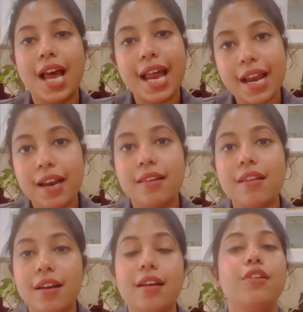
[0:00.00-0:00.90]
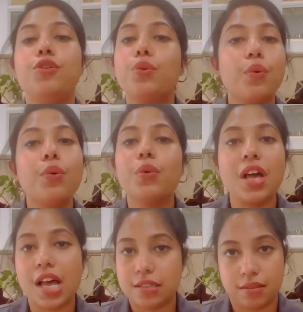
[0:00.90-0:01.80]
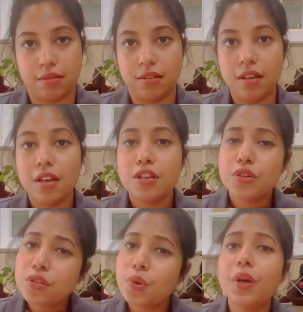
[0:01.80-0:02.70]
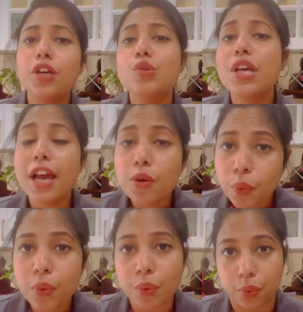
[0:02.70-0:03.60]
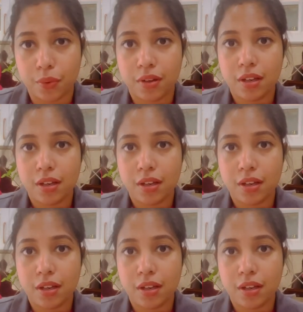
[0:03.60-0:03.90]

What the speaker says: and at the end you don't know the answer. So it's okay to say, I don't know.